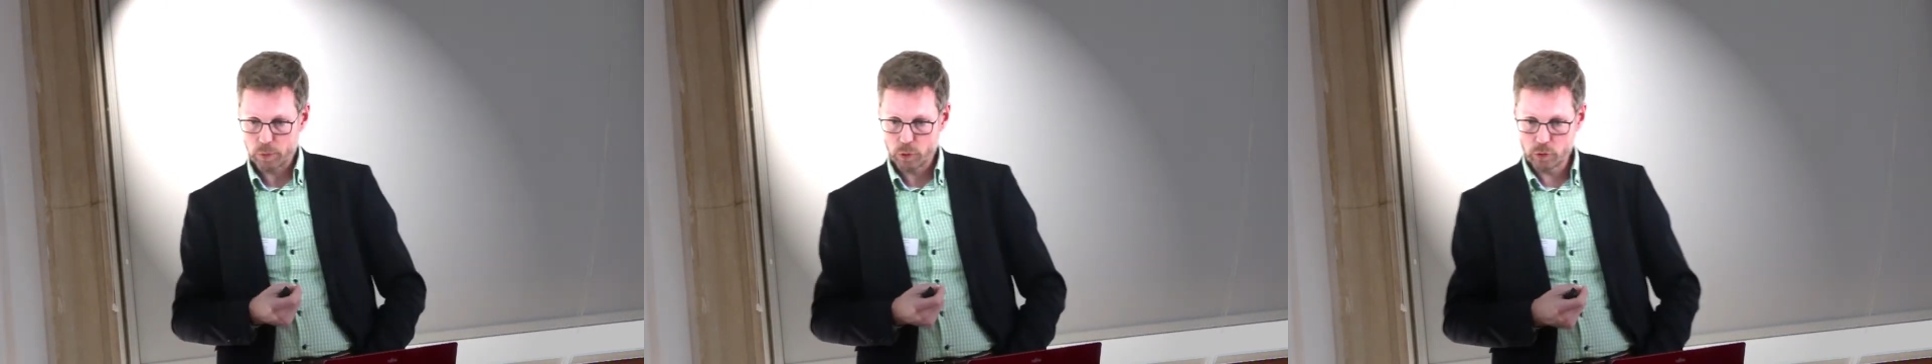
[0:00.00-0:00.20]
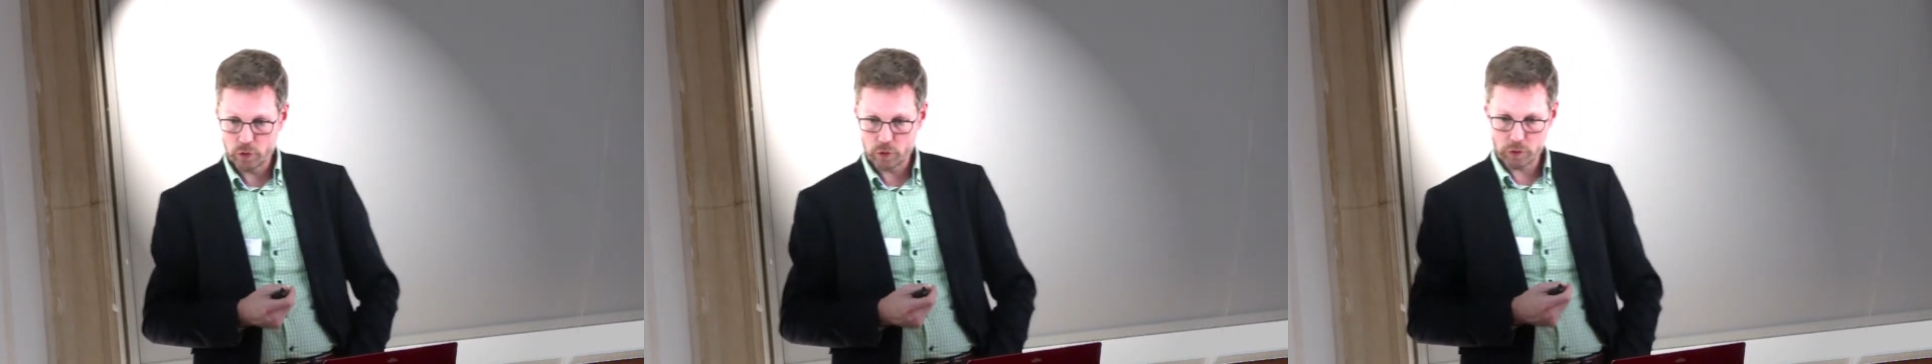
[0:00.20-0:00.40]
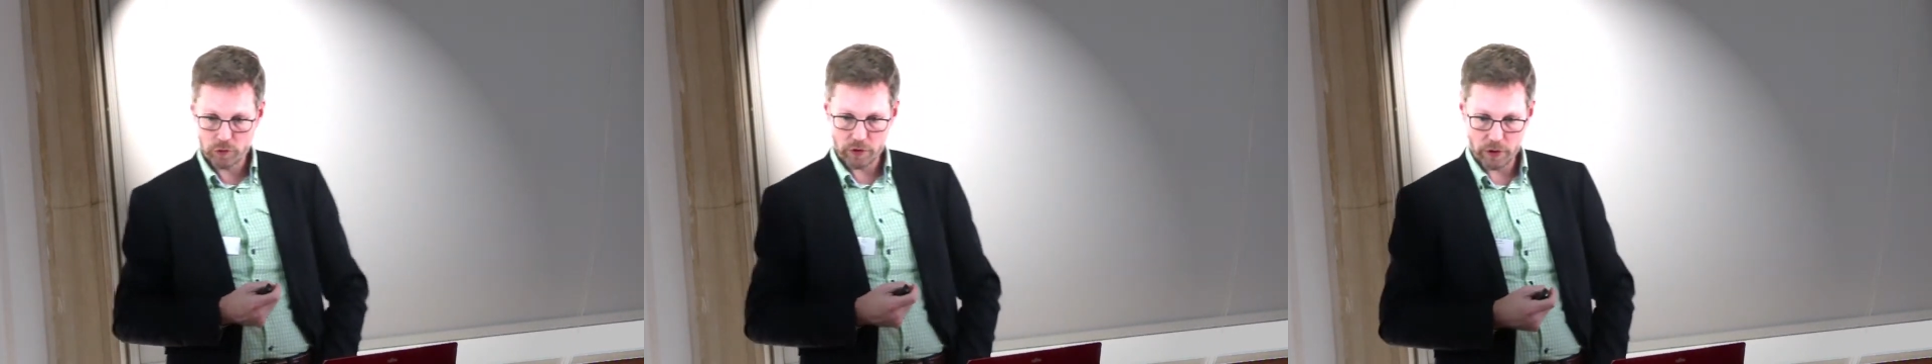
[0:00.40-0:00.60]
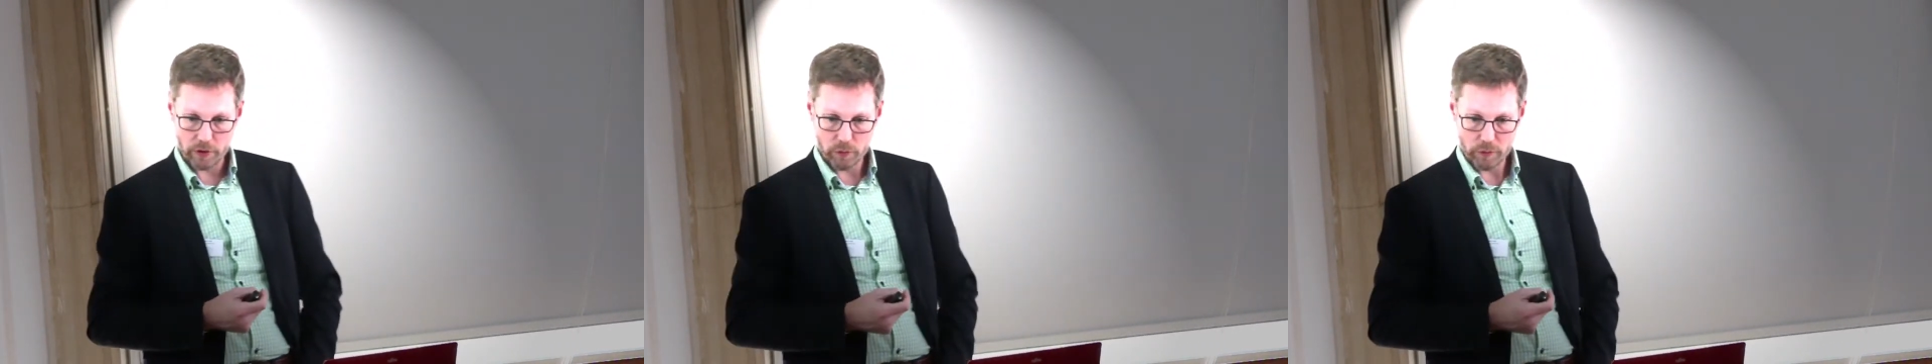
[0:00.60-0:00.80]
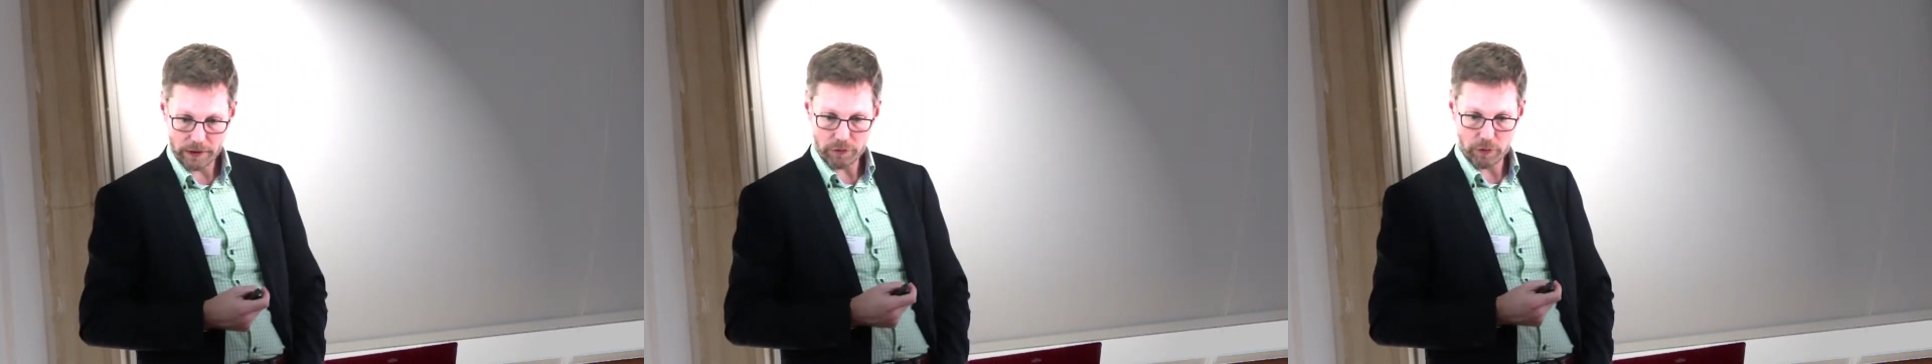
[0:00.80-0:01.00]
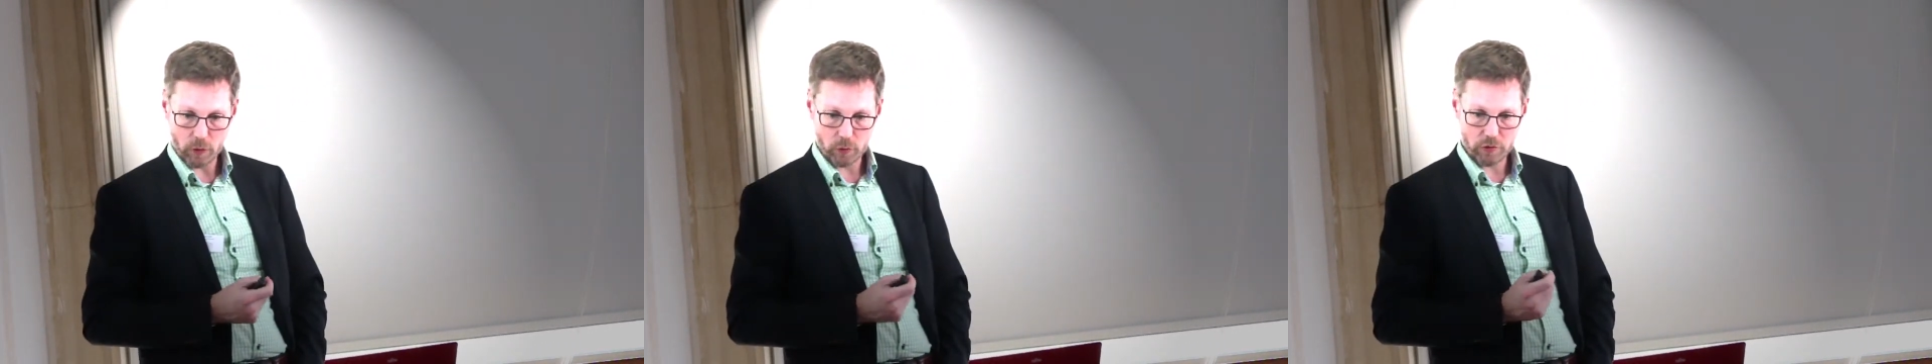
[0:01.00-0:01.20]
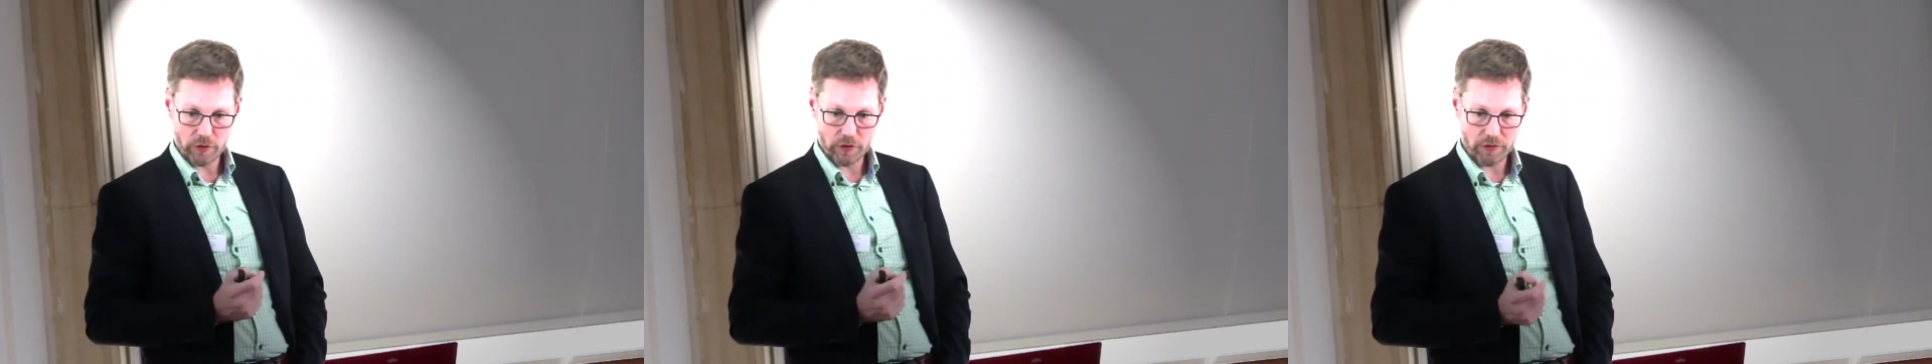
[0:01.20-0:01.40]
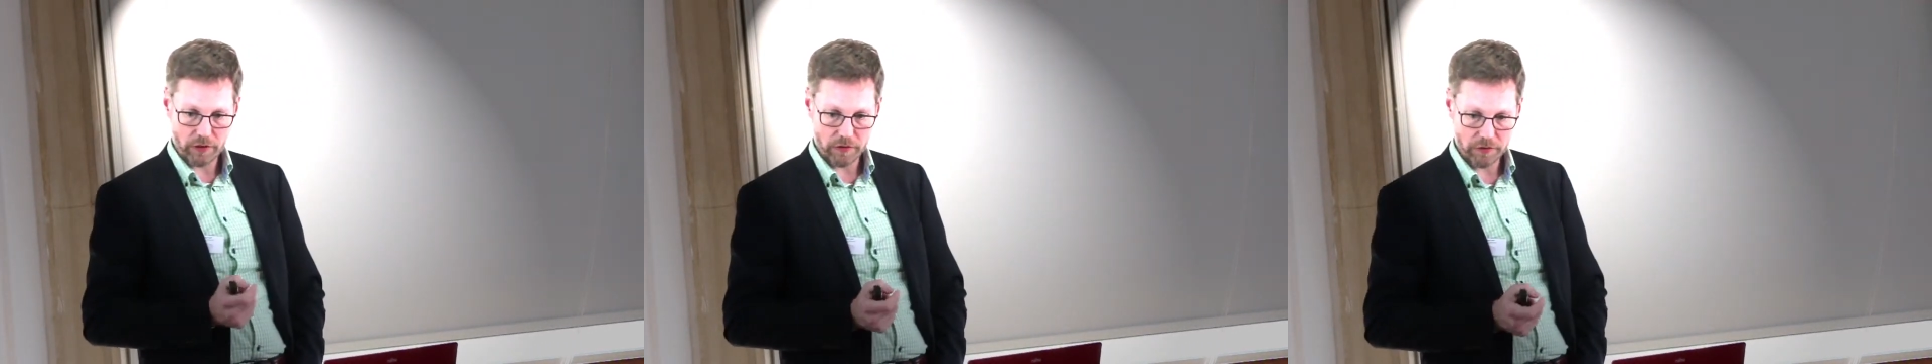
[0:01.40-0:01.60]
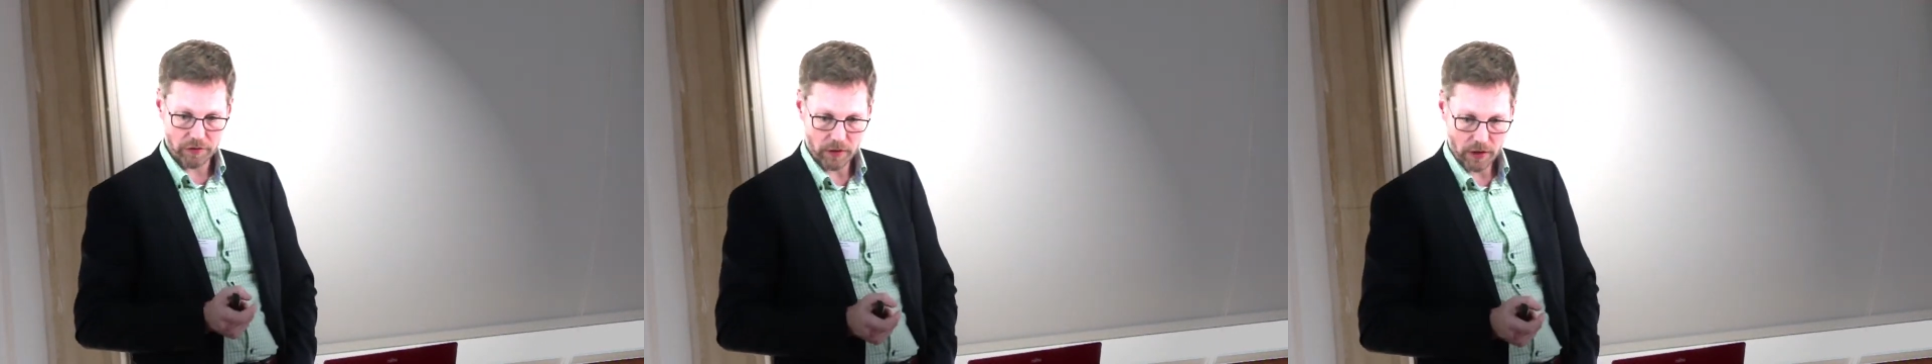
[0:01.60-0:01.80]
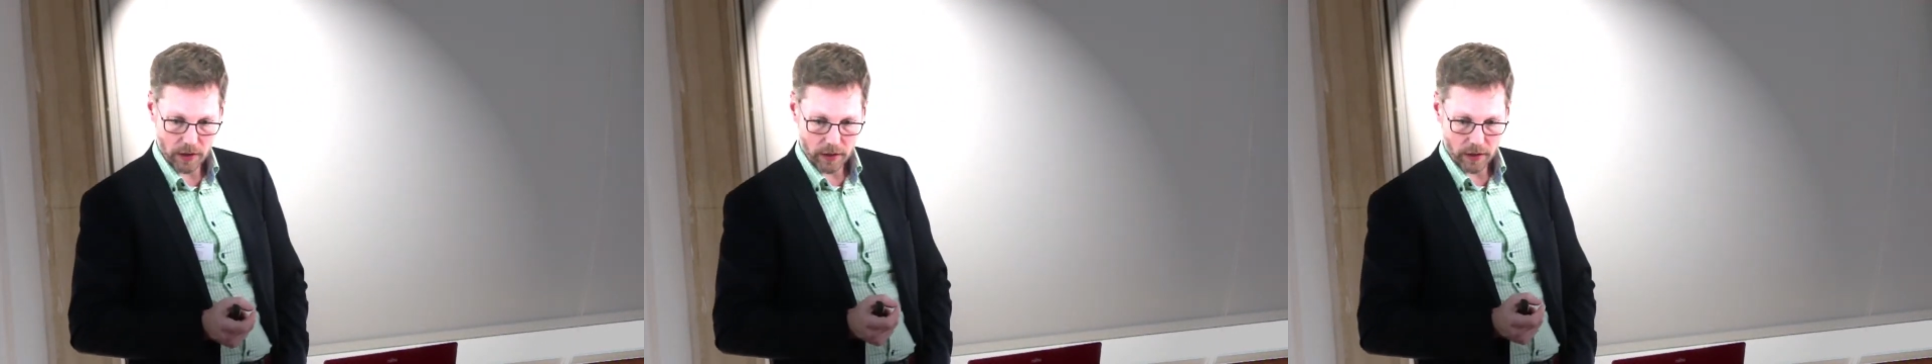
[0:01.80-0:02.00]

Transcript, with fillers: Bluetooth's uh, ring fortresses,